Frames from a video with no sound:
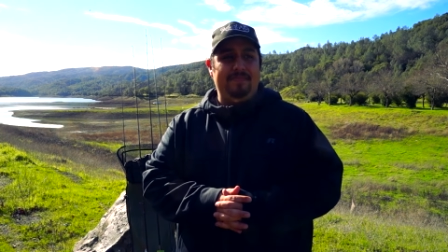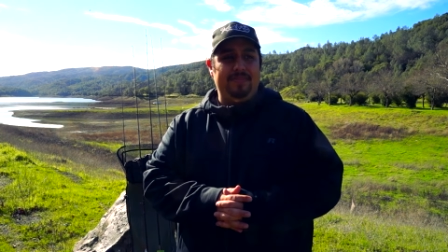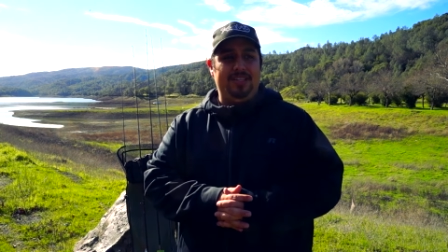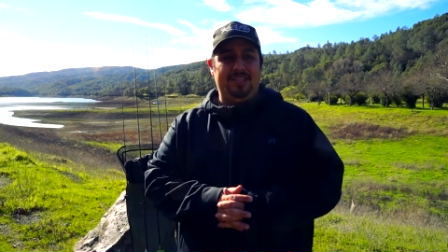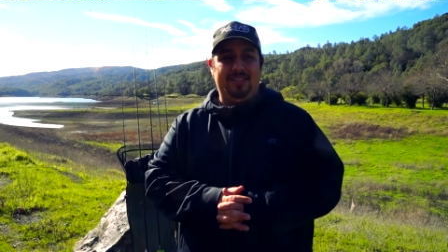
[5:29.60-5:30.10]

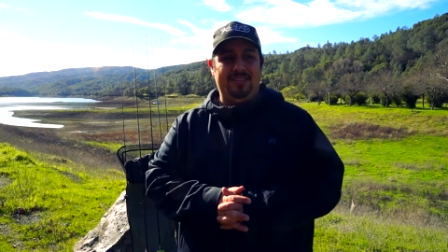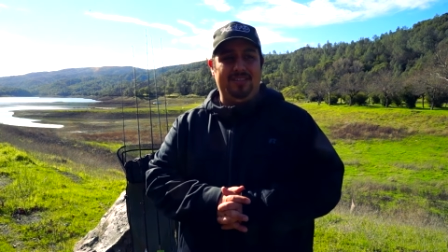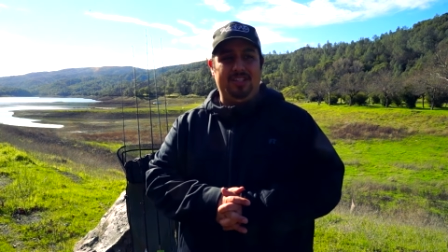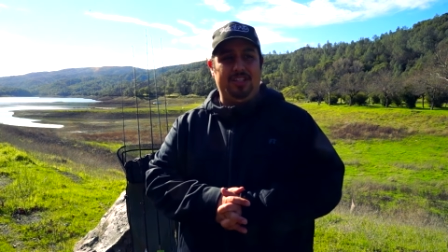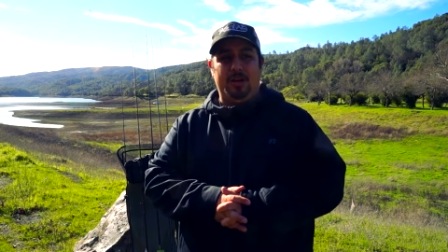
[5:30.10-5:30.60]

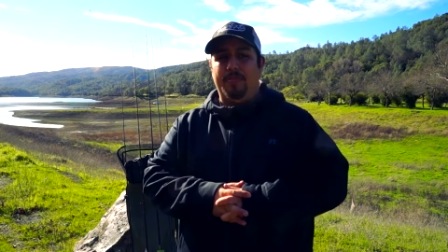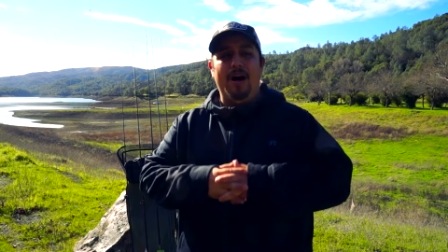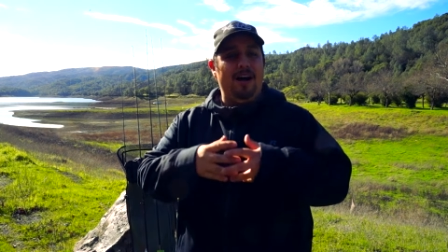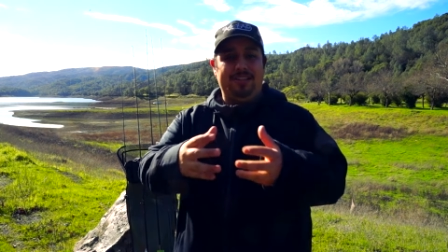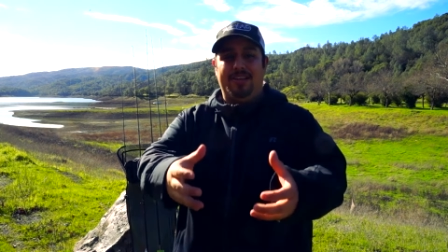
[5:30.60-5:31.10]
just your
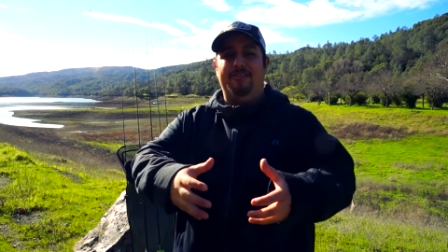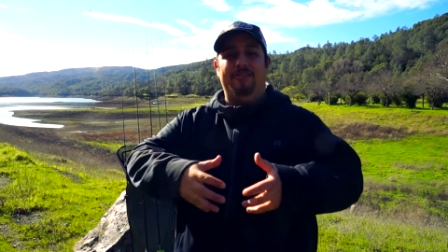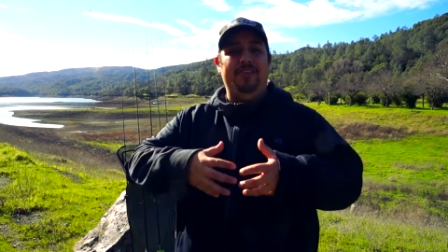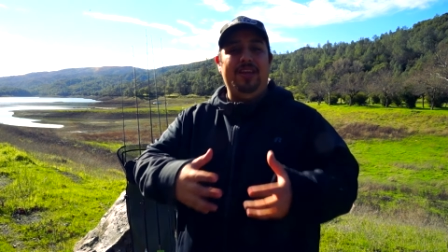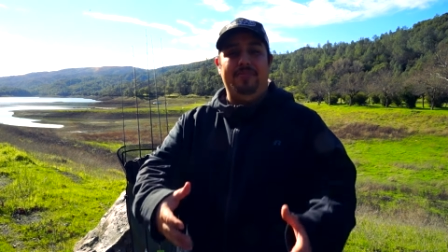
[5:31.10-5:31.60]
positive
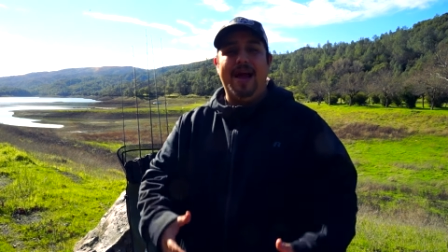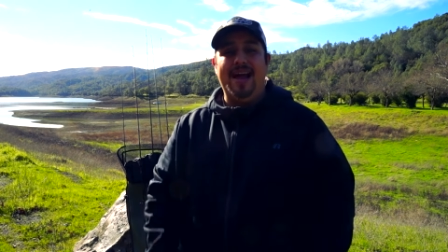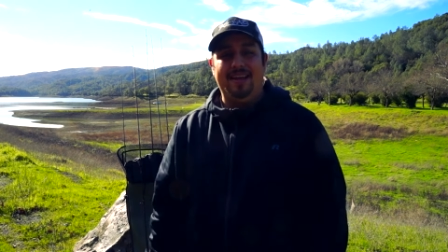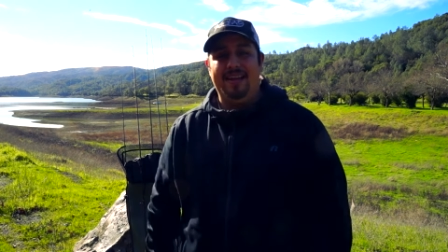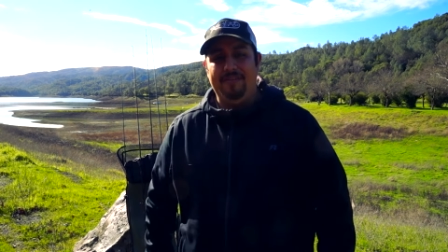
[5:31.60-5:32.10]

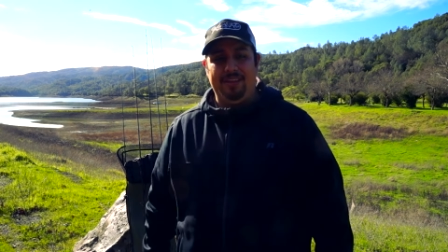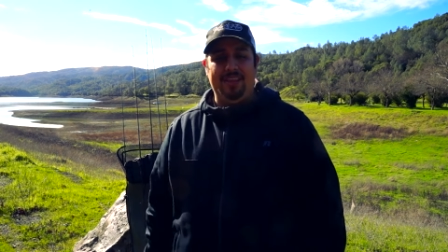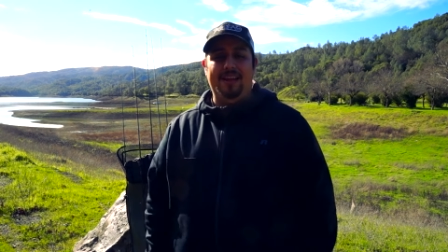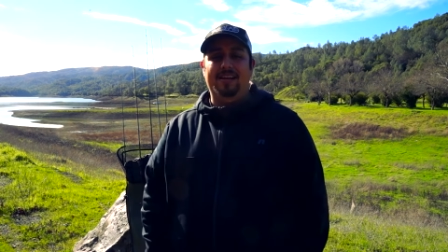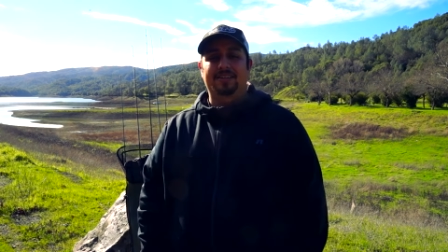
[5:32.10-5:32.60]
feedback and
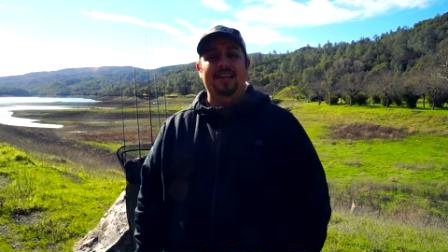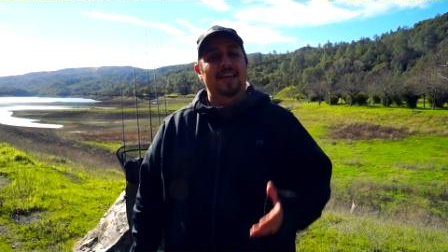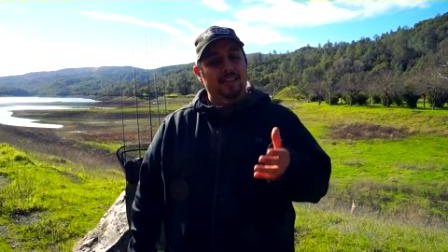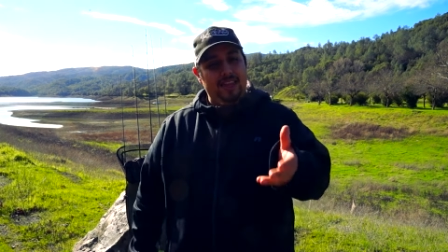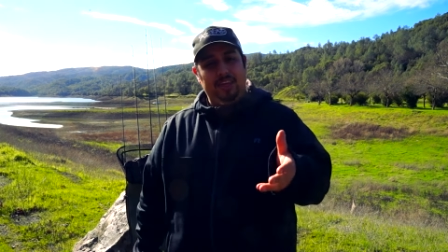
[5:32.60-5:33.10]
everything else.
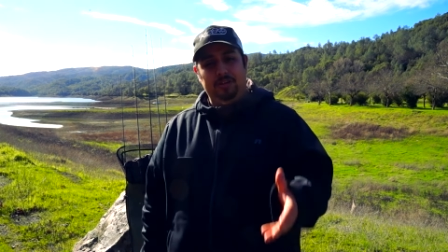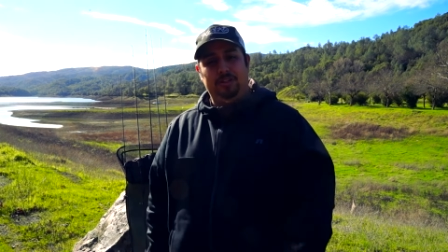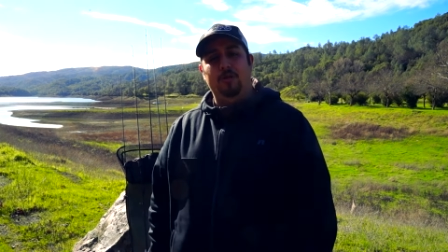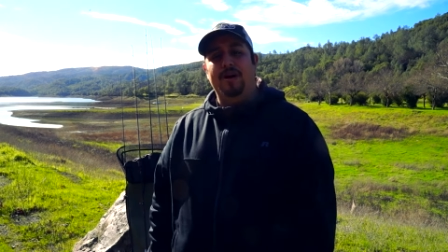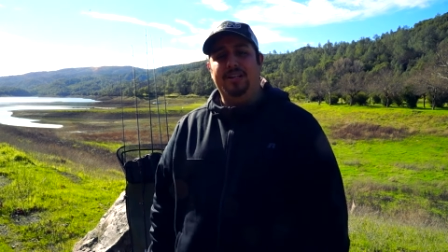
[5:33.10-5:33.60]
Thank you
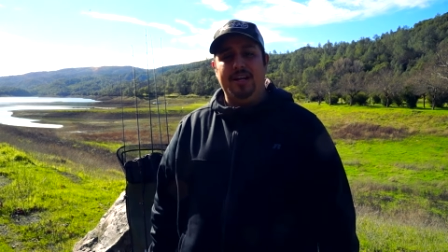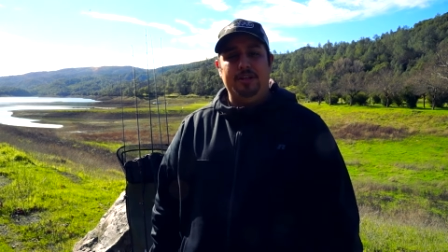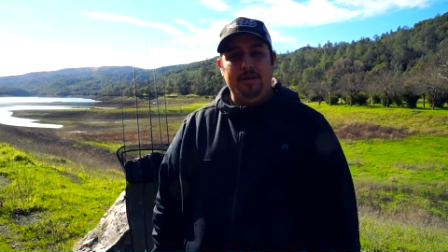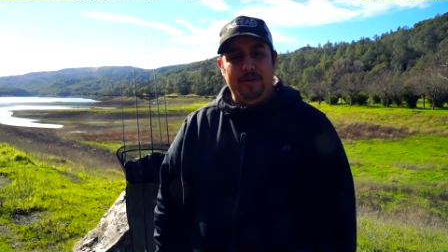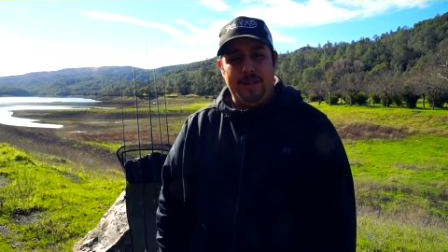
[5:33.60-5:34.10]
so much. I
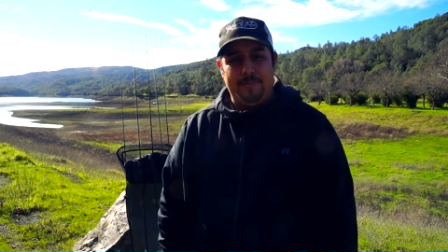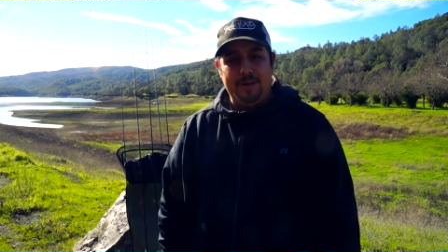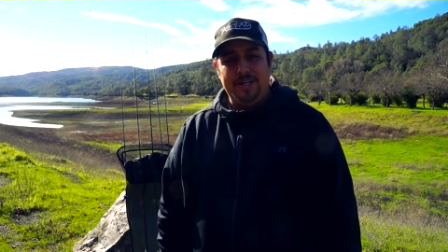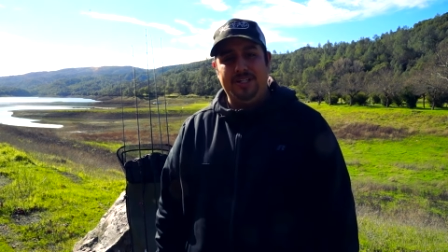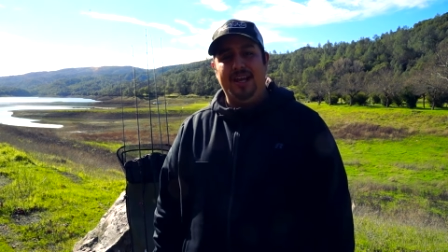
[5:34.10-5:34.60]
truly
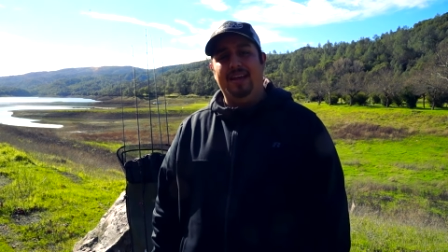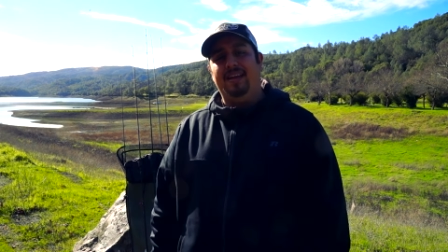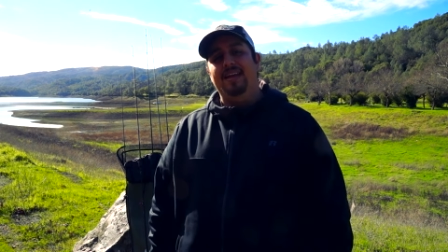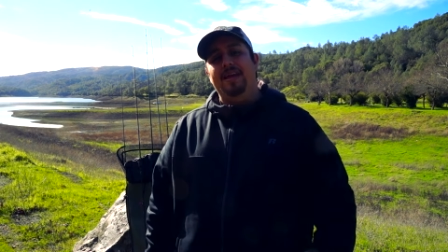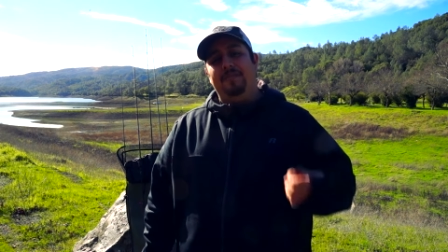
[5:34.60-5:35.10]
appreciate
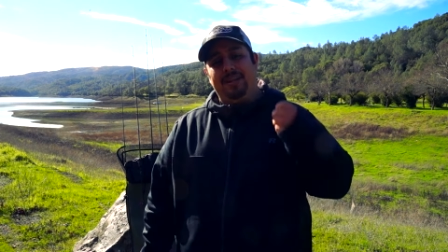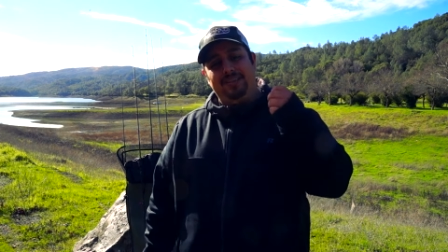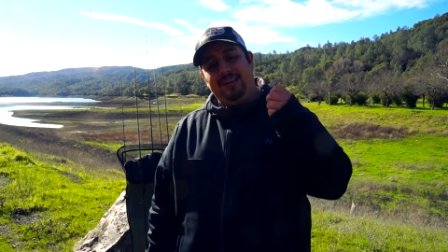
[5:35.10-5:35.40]
it. But